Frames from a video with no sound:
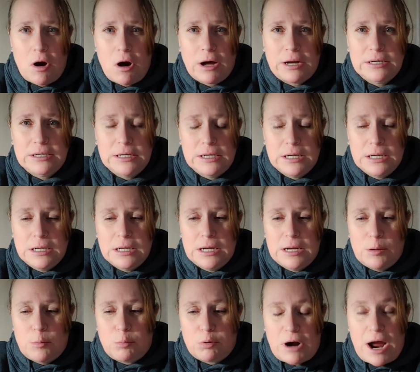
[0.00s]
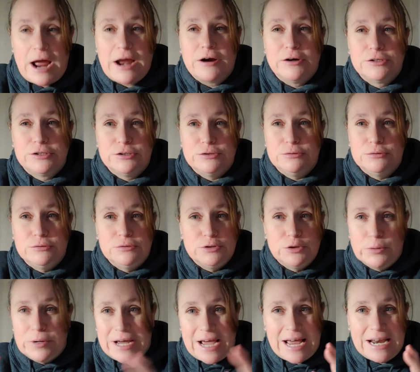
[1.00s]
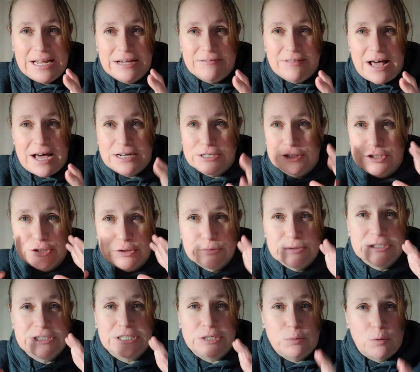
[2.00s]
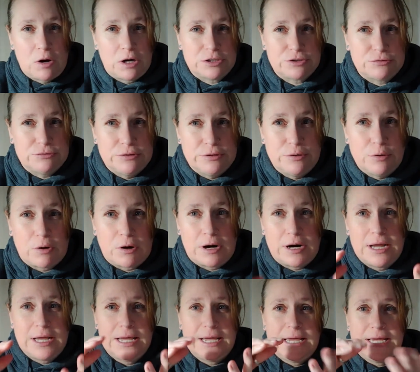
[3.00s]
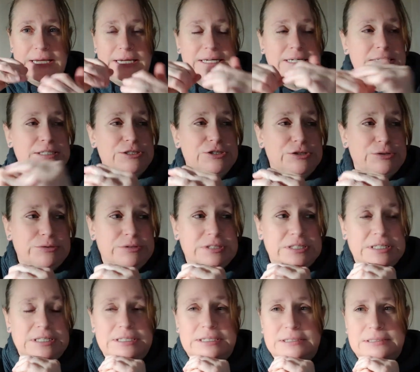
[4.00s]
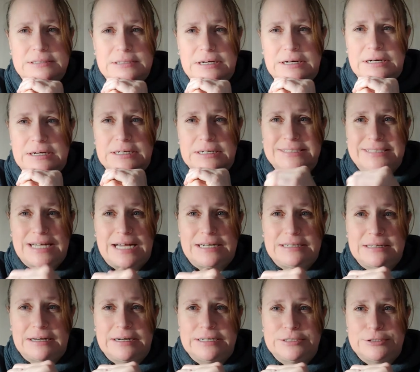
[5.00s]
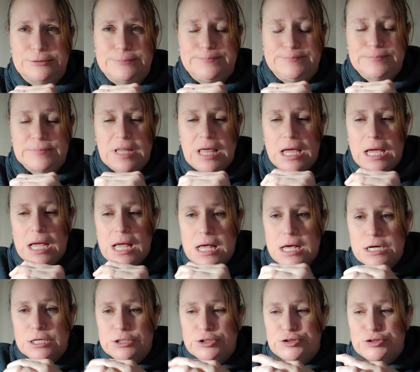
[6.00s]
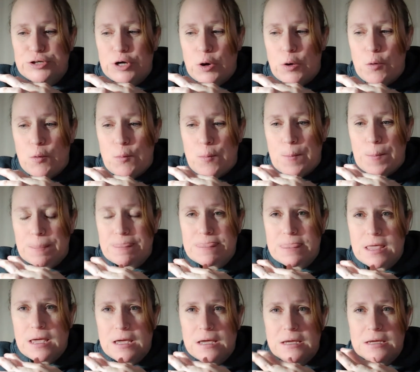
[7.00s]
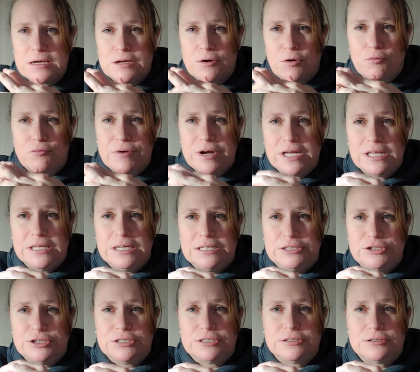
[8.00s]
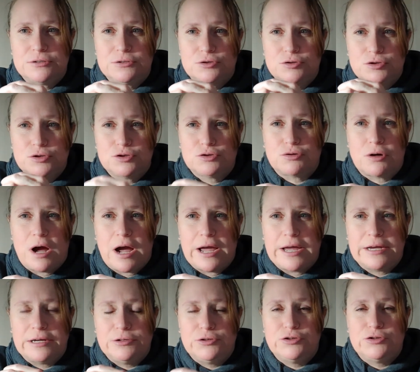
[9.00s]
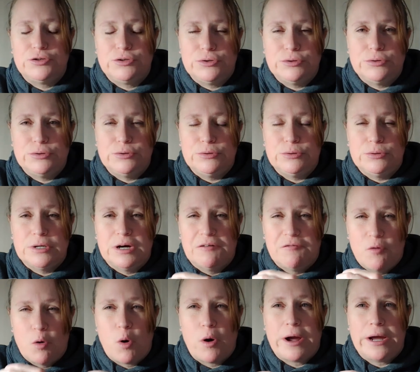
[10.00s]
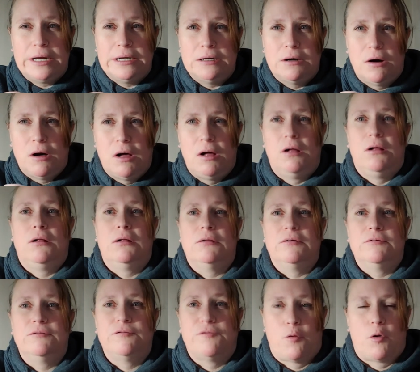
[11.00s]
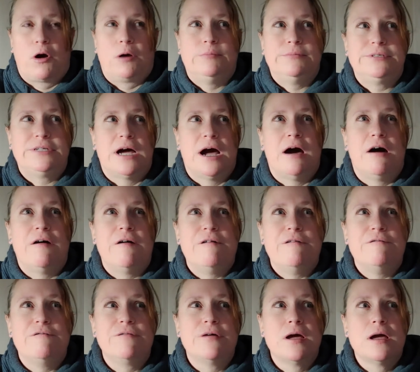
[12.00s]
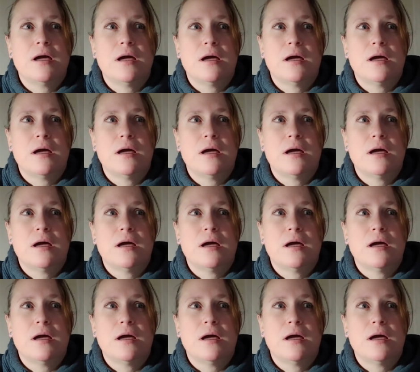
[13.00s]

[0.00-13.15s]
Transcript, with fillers: on. Prior to doing any of that, as soon as he walks through the door, he's using uh, sanitizer. So, you know, really just trying to avoid all forms of